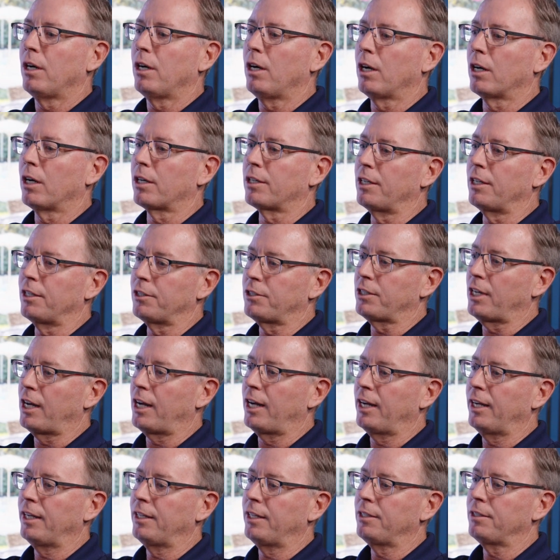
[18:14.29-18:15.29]
our
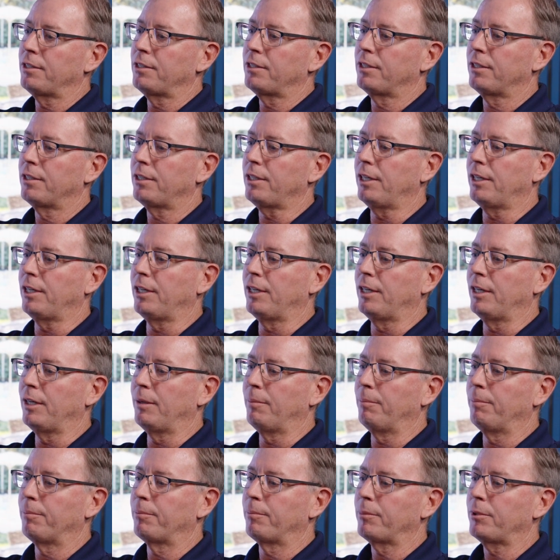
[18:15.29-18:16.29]
designs
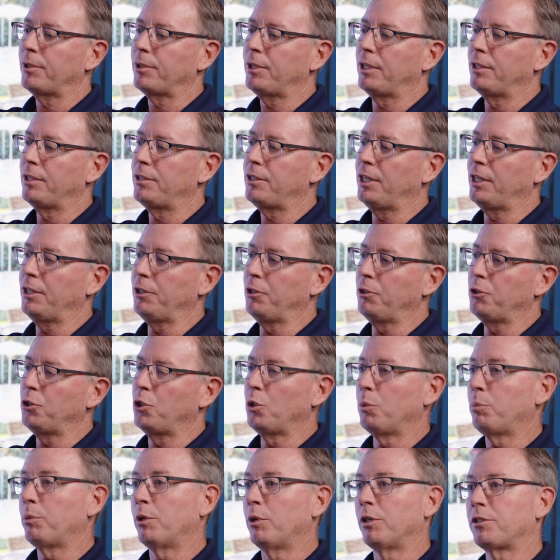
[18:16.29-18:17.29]
continue
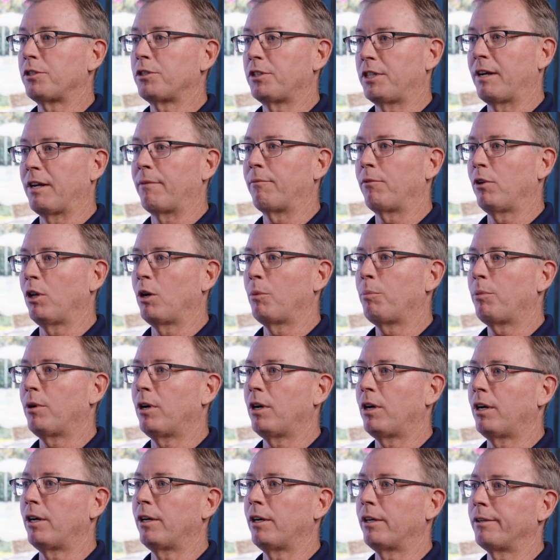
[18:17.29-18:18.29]
to push the envelope
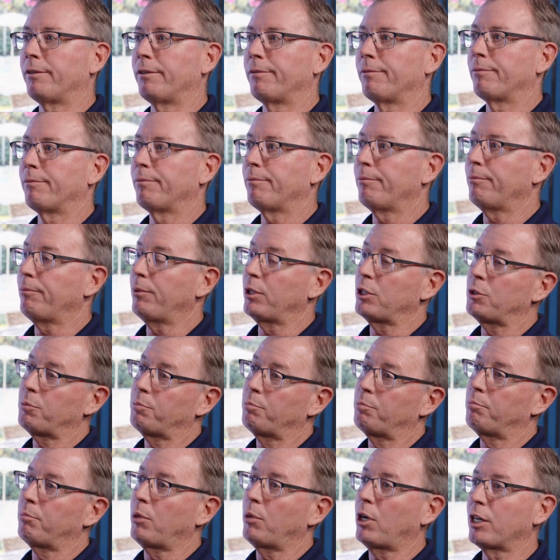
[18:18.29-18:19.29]
on what's
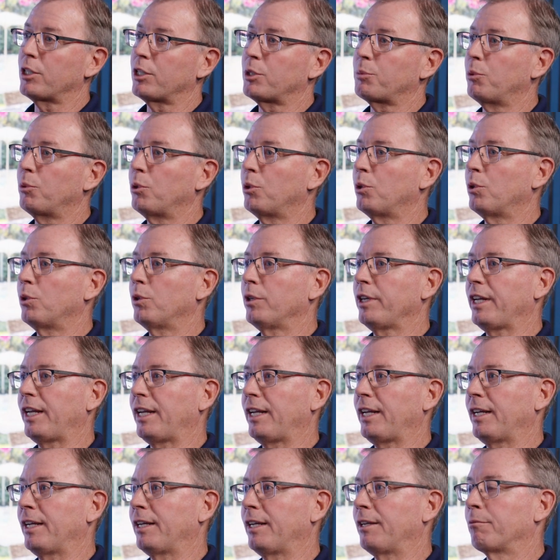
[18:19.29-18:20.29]
possible
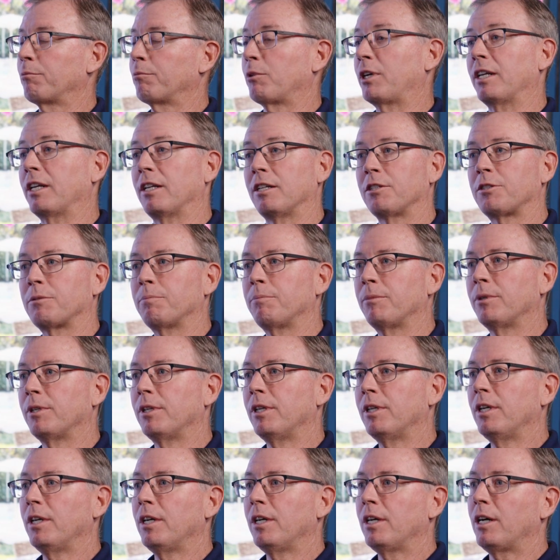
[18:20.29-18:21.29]
and realism.
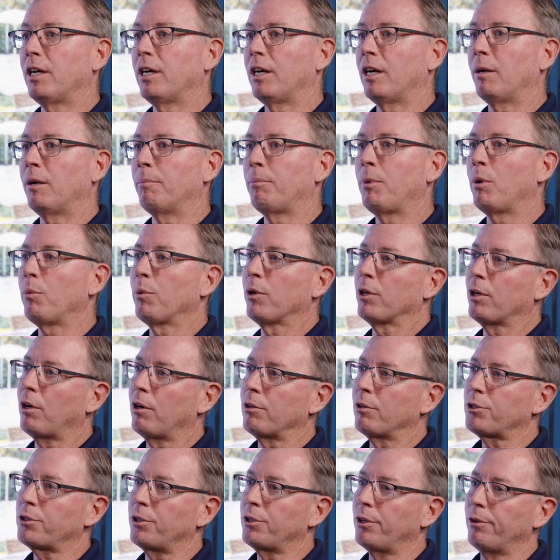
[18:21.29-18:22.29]
But we're
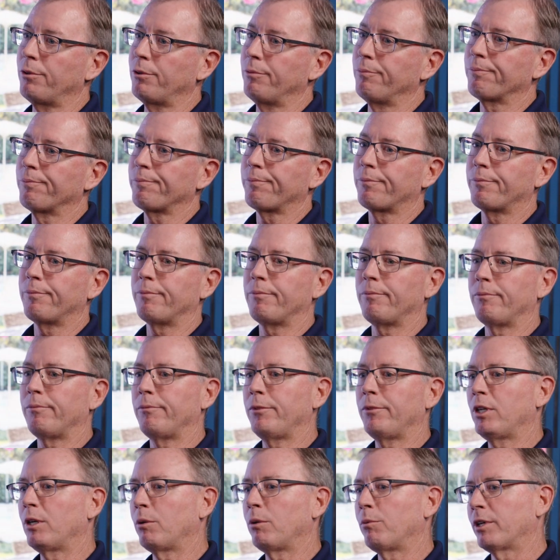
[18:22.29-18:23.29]
also,
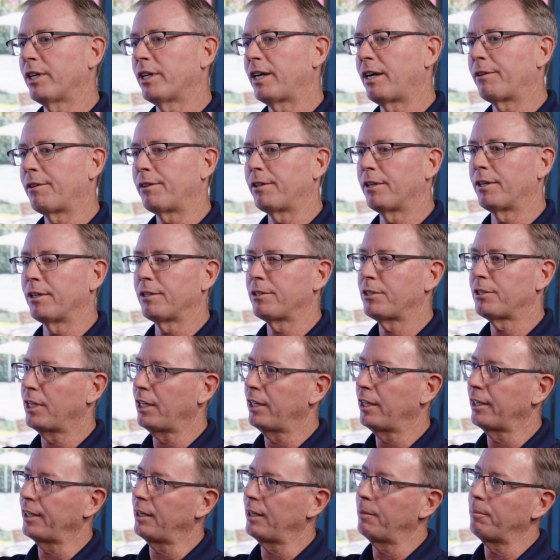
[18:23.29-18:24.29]
we're out there
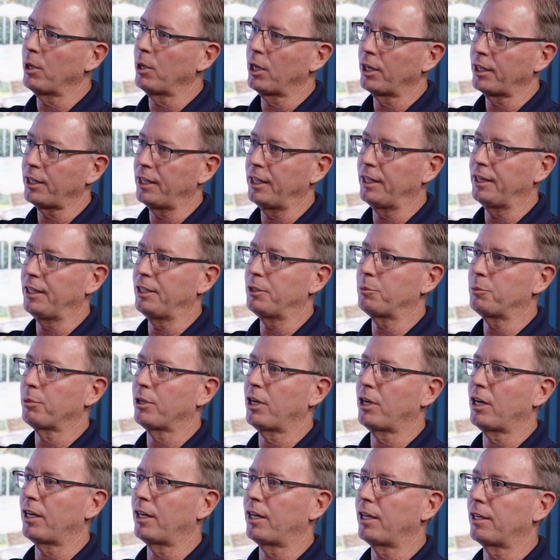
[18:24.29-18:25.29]
selling and marketing these
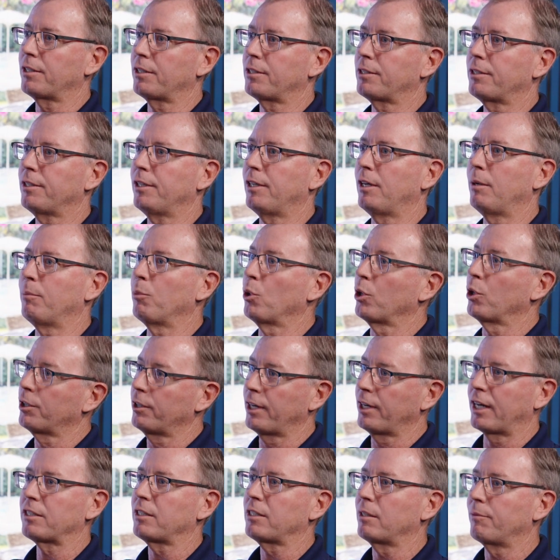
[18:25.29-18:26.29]
products more
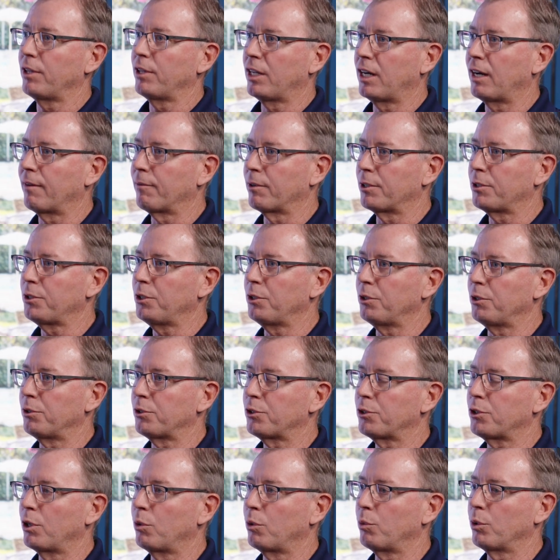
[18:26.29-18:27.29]
aggressively than ever too.
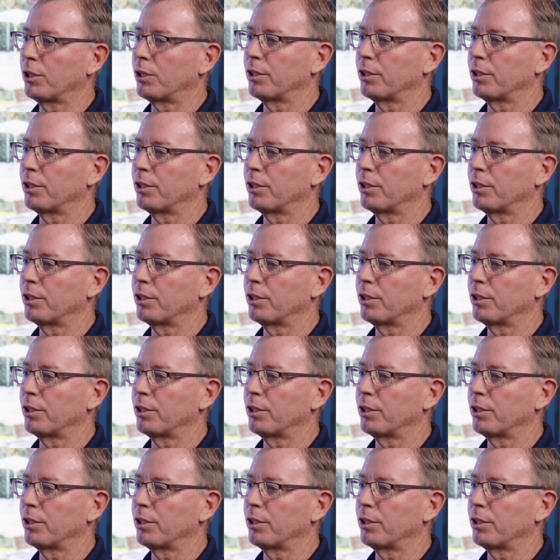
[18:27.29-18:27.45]
So